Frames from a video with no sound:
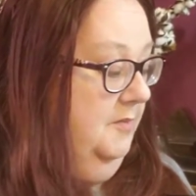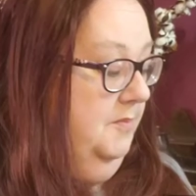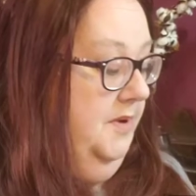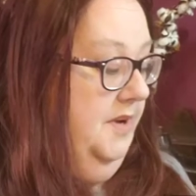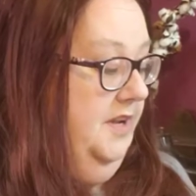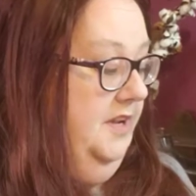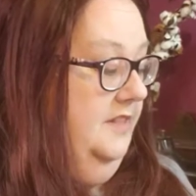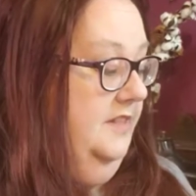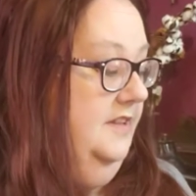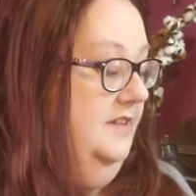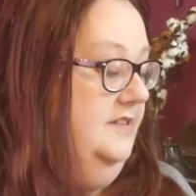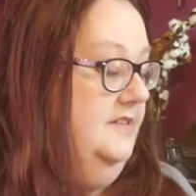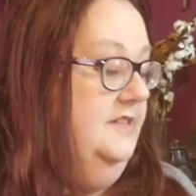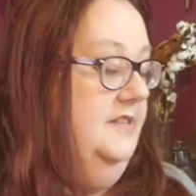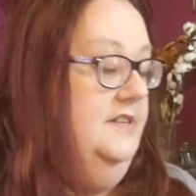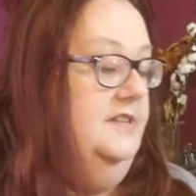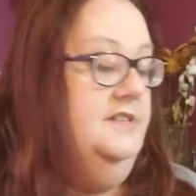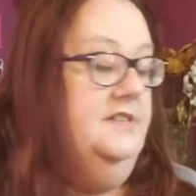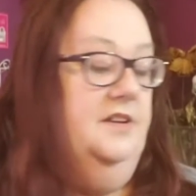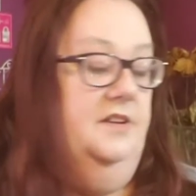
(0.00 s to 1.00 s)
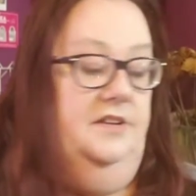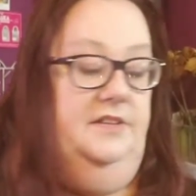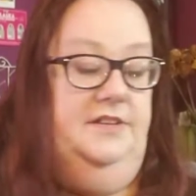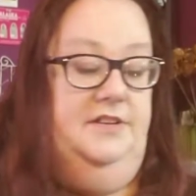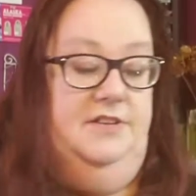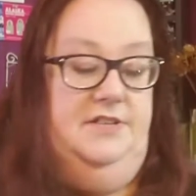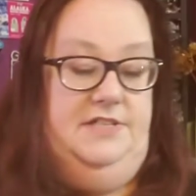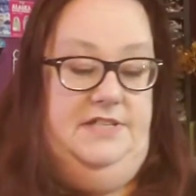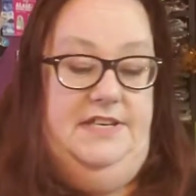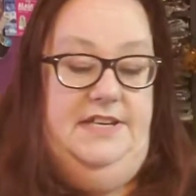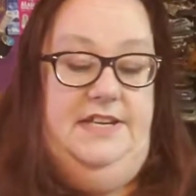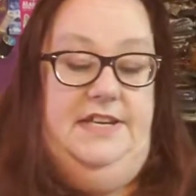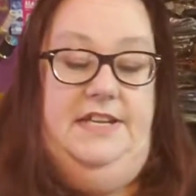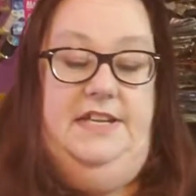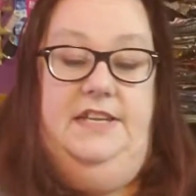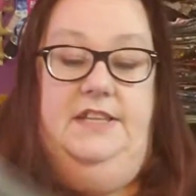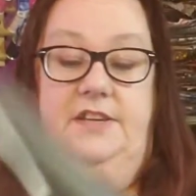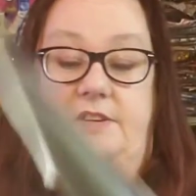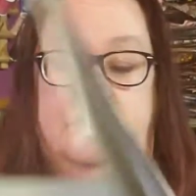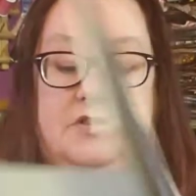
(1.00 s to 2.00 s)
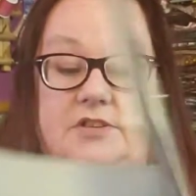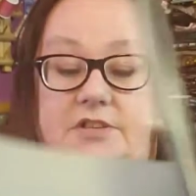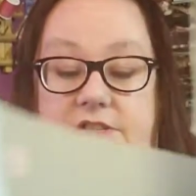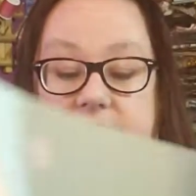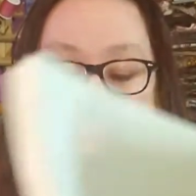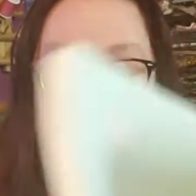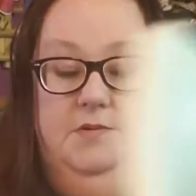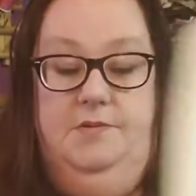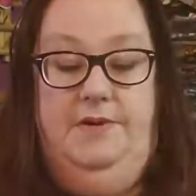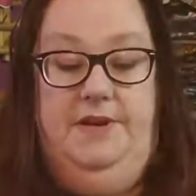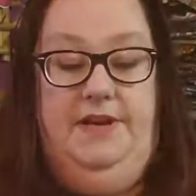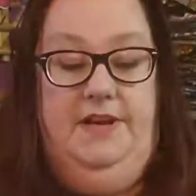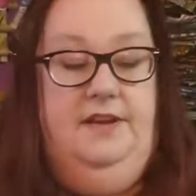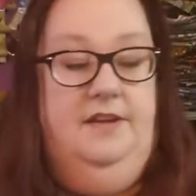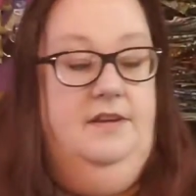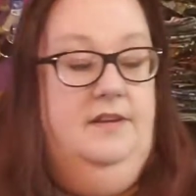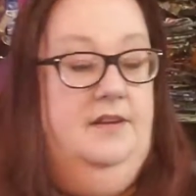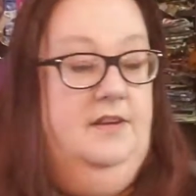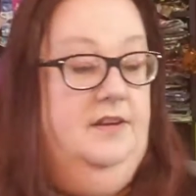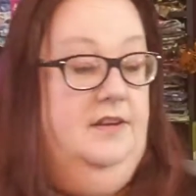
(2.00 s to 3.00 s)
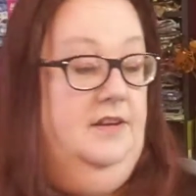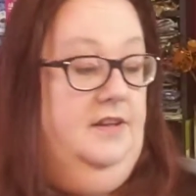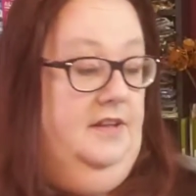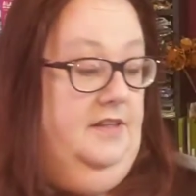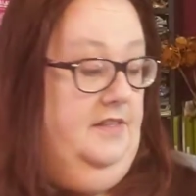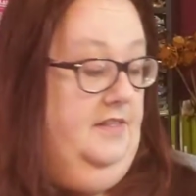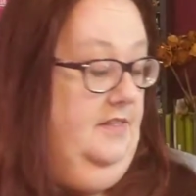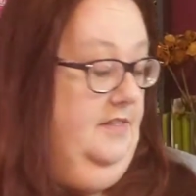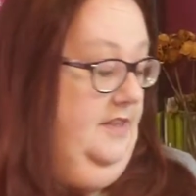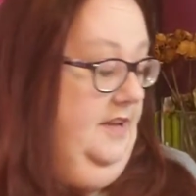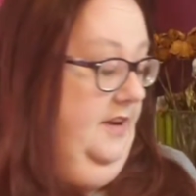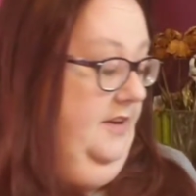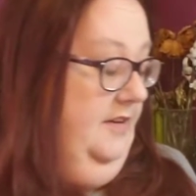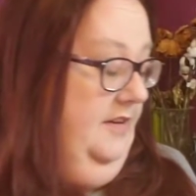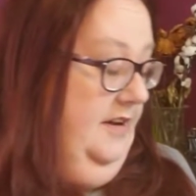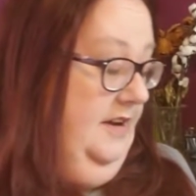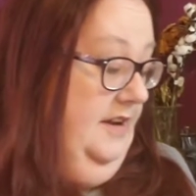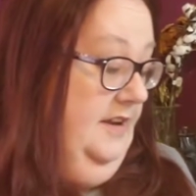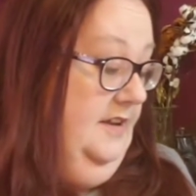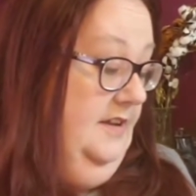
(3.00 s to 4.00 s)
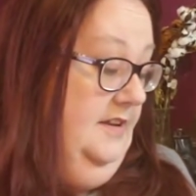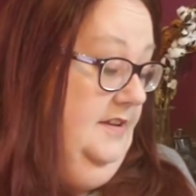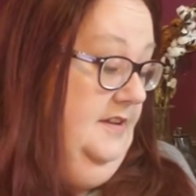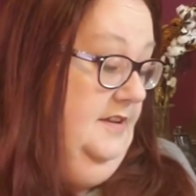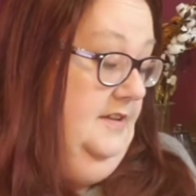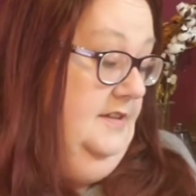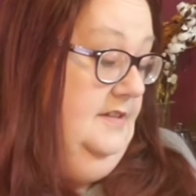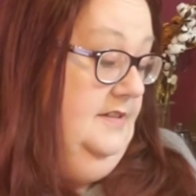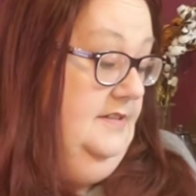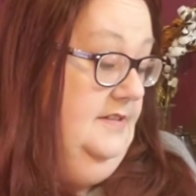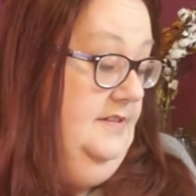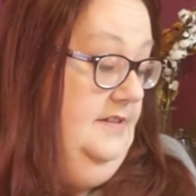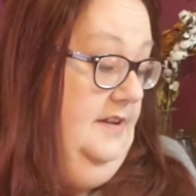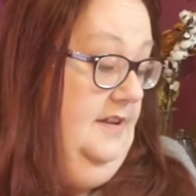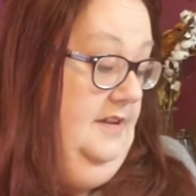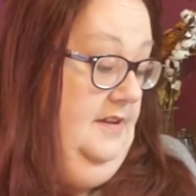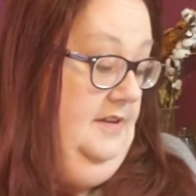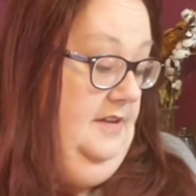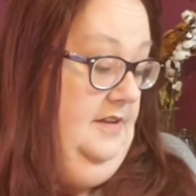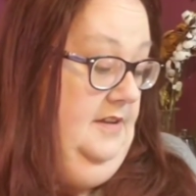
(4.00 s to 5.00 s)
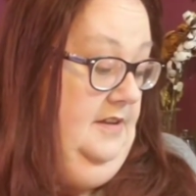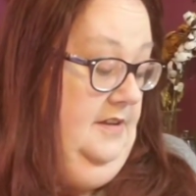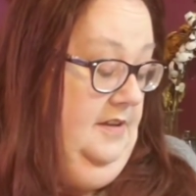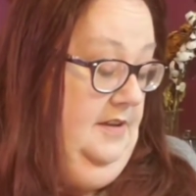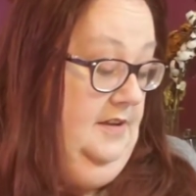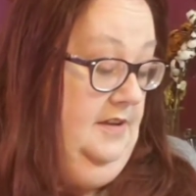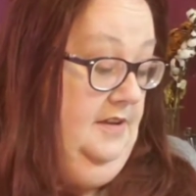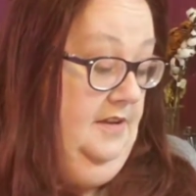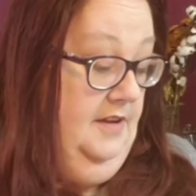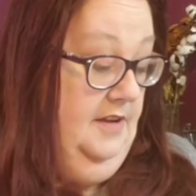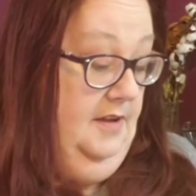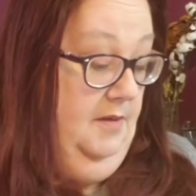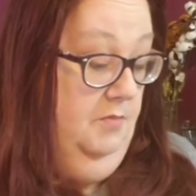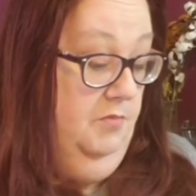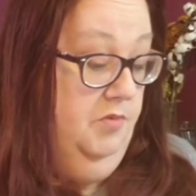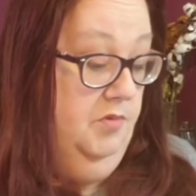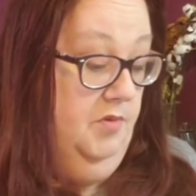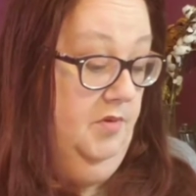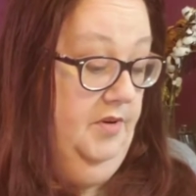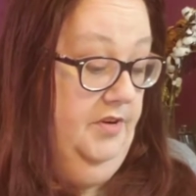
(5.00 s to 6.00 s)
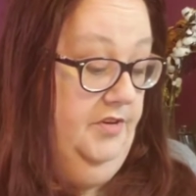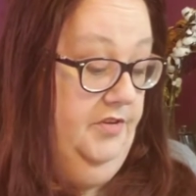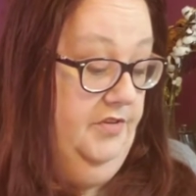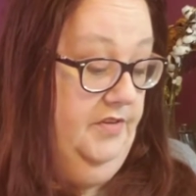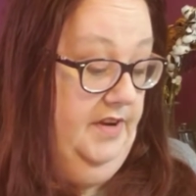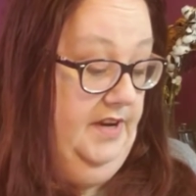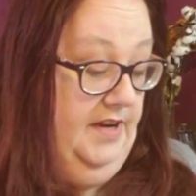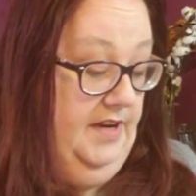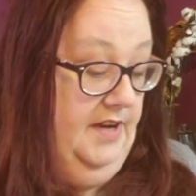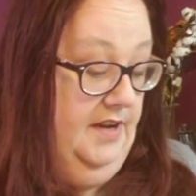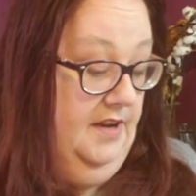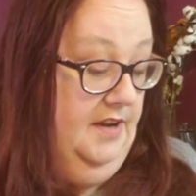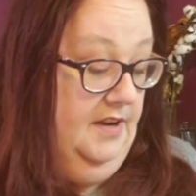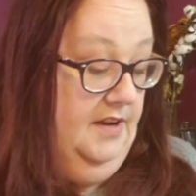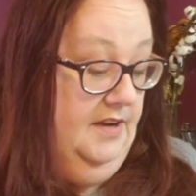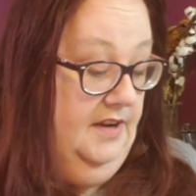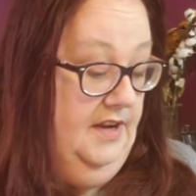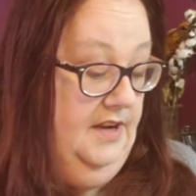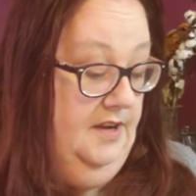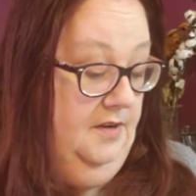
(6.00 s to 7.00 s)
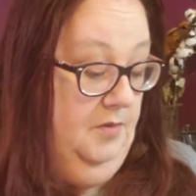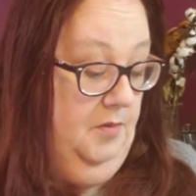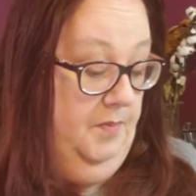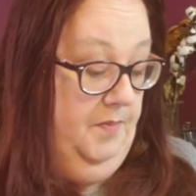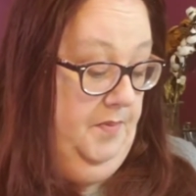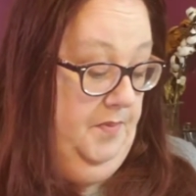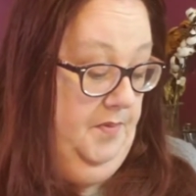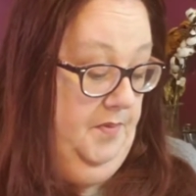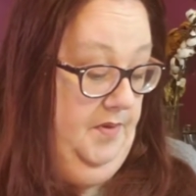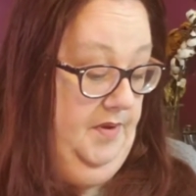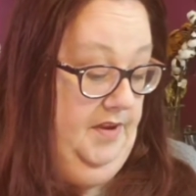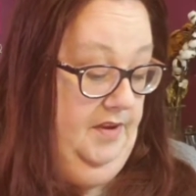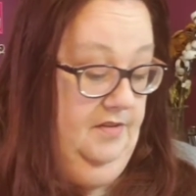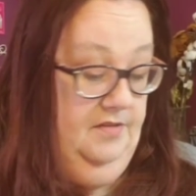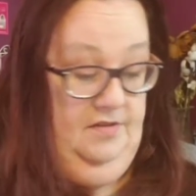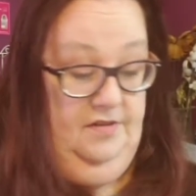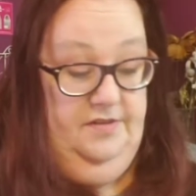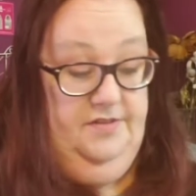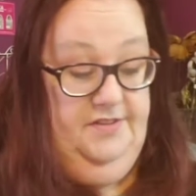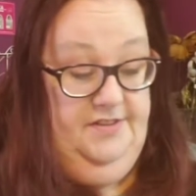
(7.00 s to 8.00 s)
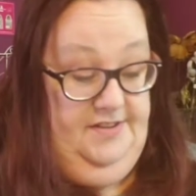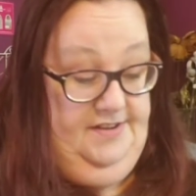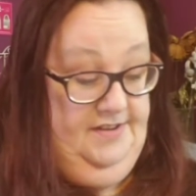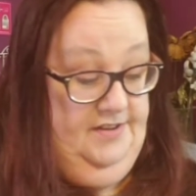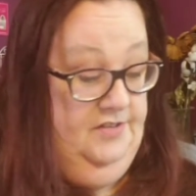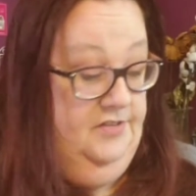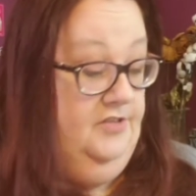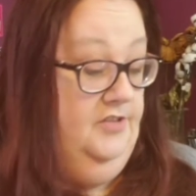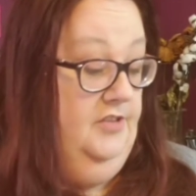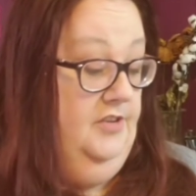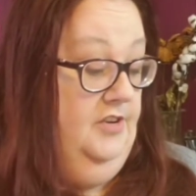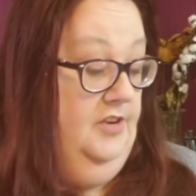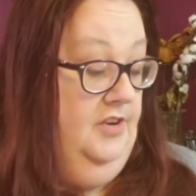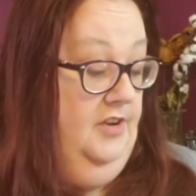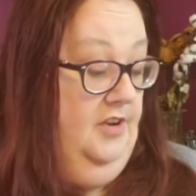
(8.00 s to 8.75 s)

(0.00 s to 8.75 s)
But this is all, there's knitting, there's sewing, there is embroidery, needlepoint, cross stitch,